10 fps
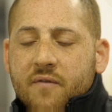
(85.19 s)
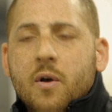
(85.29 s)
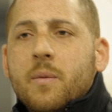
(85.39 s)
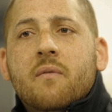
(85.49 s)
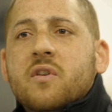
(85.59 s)

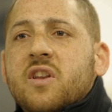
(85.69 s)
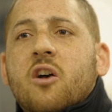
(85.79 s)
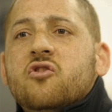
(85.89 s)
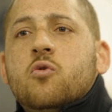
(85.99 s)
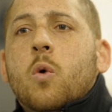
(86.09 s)
film never
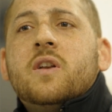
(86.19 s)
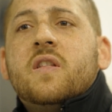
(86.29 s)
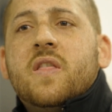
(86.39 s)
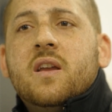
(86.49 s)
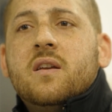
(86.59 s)
tells you what
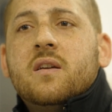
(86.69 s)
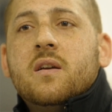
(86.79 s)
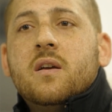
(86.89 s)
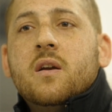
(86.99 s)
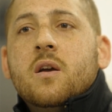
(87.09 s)
to think,
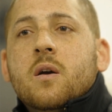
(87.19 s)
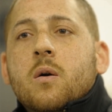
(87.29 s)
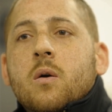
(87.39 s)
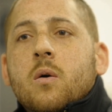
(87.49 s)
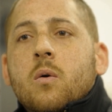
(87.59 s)

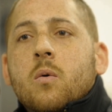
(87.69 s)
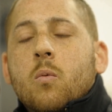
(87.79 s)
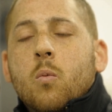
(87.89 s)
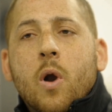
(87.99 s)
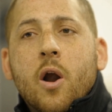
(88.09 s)

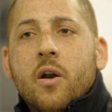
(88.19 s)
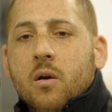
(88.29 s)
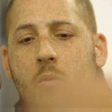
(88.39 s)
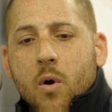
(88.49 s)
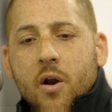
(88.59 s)
where
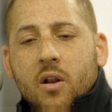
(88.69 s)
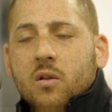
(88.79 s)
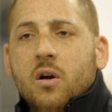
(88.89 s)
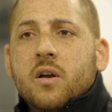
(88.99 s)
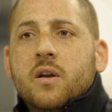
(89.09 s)
to
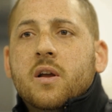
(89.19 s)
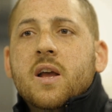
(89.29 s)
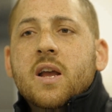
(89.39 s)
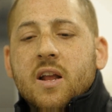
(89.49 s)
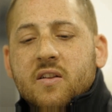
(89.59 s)
look.
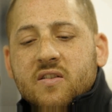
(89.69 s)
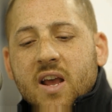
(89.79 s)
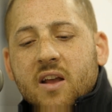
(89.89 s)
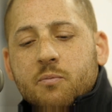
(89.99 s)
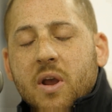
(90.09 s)
It
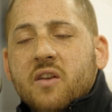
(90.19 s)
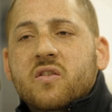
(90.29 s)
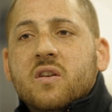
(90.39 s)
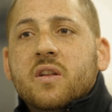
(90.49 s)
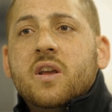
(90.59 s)
says
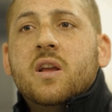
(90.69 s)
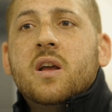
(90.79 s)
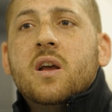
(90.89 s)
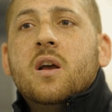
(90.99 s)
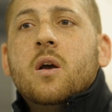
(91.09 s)
basically,
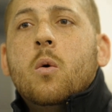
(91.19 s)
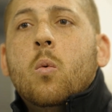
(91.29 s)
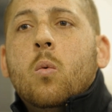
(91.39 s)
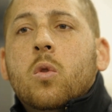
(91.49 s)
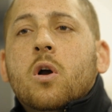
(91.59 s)

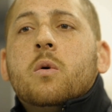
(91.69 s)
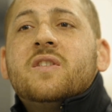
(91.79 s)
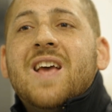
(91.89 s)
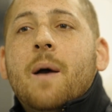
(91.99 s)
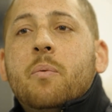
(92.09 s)
look
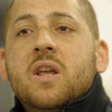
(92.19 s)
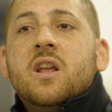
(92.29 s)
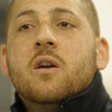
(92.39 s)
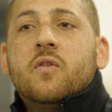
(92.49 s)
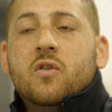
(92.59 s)
what's happening
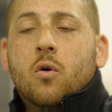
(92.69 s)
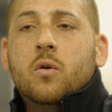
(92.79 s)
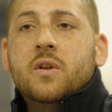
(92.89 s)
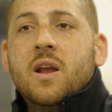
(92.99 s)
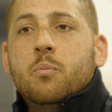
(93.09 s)
here at the
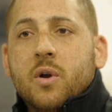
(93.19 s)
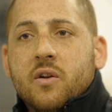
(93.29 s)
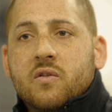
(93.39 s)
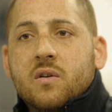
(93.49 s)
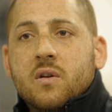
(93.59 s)
Golden Gate
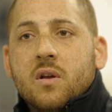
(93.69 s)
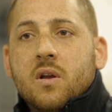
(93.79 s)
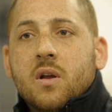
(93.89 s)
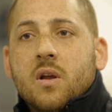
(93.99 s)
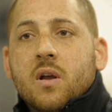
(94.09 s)
Bridge.
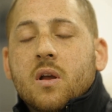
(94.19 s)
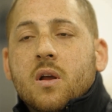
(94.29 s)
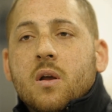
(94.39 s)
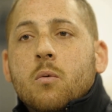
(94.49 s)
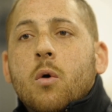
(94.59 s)

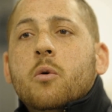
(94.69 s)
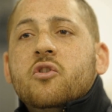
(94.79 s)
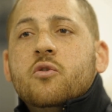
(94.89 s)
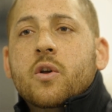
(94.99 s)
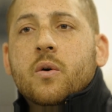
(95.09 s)
What
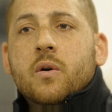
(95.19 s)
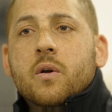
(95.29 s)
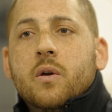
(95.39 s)
would you do?